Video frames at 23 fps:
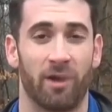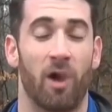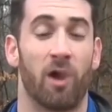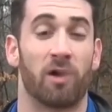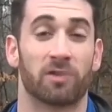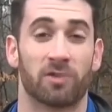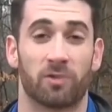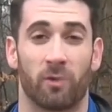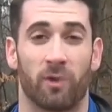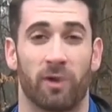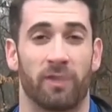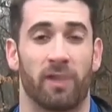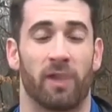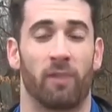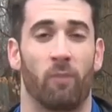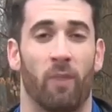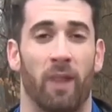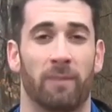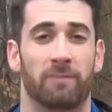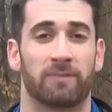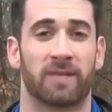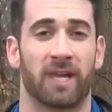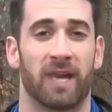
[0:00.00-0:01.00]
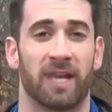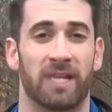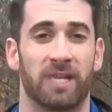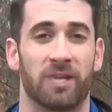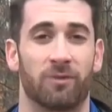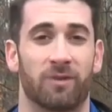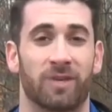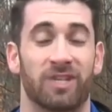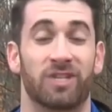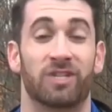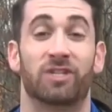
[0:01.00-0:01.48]
Also on that website,
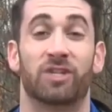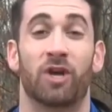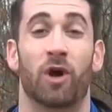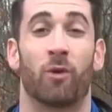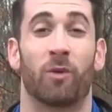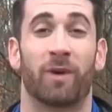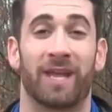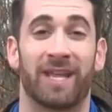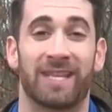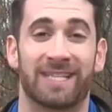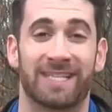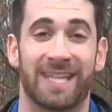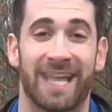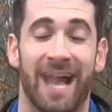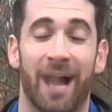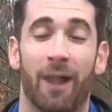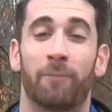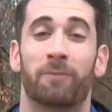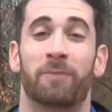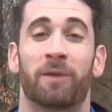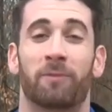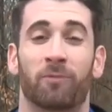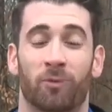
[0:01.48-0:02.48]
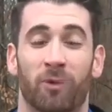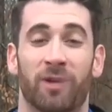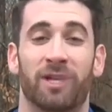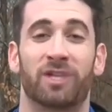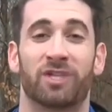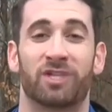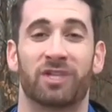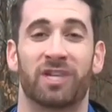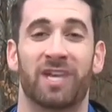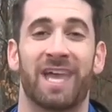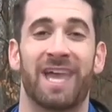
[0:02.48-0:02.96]
you can donate to help them
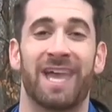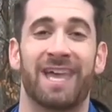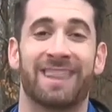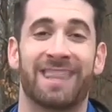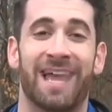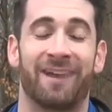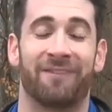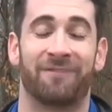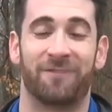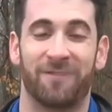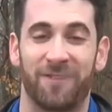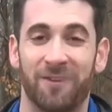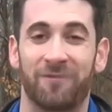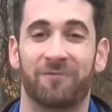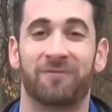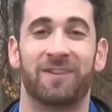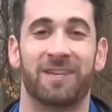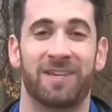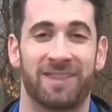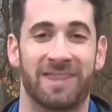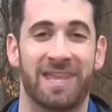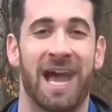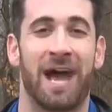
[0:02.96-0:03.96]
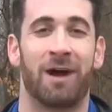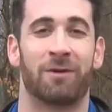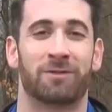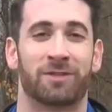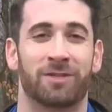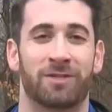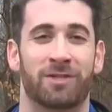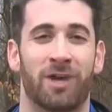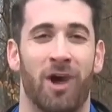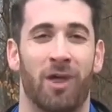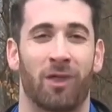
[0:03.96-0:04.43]
reach that
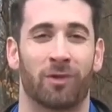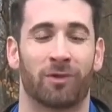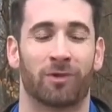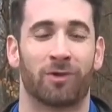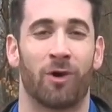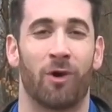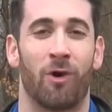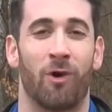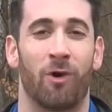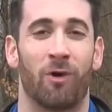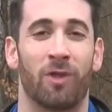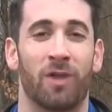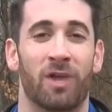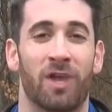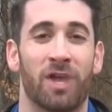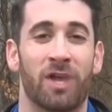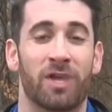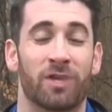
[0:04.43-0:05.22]
$50,000 goal.